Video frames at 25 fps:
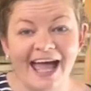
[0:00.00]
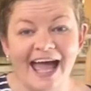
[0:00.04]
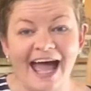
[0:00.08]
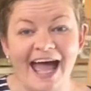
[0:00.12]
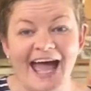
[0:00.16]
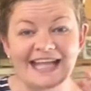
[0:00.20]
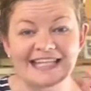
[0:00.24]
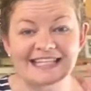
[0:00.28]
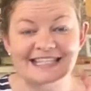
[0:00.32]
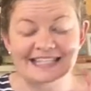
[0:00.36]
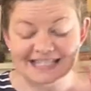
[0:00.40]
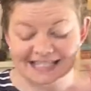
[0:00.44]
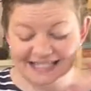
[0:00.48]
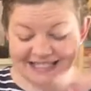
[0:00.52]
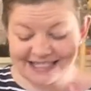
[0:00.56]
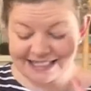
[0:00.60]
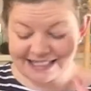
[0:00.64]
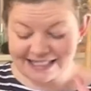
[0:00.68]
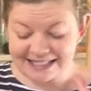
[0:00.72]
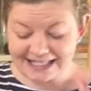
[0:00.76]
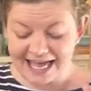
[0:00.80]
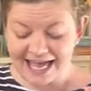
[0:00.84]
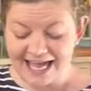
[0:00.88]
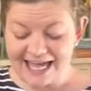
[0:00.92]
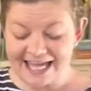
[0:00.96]
and to
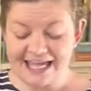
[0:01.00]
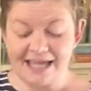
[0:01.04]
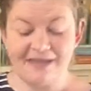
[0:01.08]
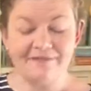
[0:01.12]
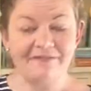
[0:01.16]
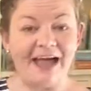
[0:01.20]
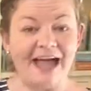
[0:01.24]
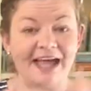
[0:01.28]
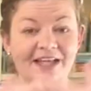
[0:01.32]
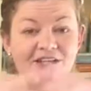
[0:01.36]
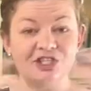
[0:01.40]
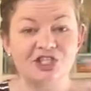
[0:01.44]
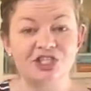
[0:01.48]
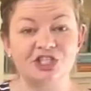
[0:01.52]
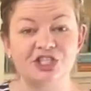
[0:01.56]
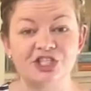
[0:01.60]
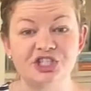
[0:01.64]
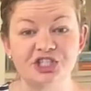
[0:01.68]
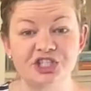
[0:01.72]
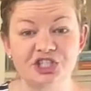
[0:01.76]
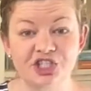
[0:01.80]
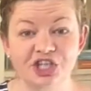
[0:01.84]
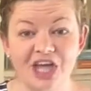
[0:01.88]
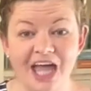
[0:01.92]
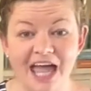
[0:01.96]
save and to
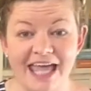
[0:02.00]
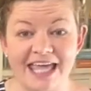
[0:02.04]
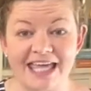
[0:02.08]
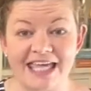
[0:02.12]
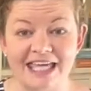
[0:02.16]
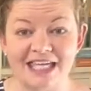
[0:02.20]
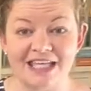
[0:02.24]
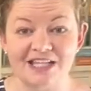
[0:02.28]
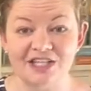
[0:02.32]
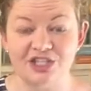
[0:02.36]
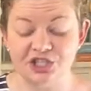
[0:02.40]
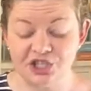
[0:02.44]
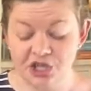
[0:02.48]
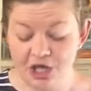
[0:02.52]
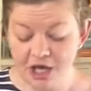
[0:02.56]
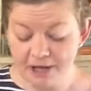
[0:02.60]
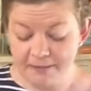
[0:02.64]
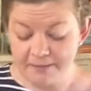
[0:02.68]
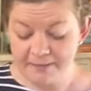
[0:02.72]
change